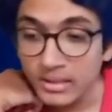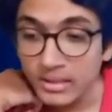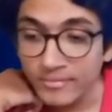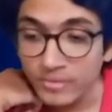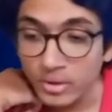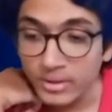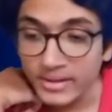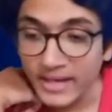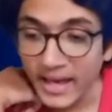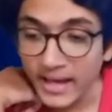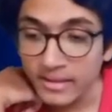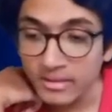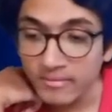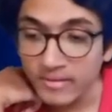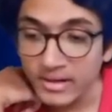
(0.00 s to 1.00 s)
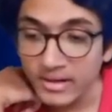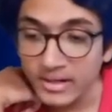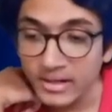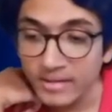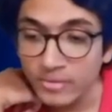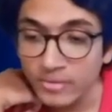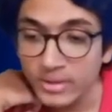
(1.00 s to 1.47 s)
if your tax evaded
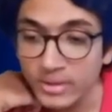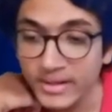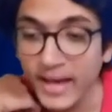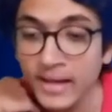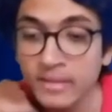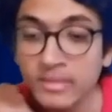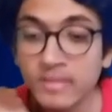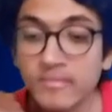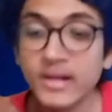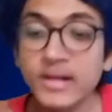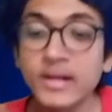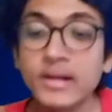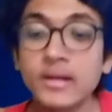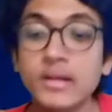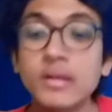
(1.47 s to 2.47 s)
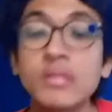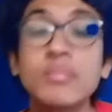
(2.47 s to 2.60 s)
is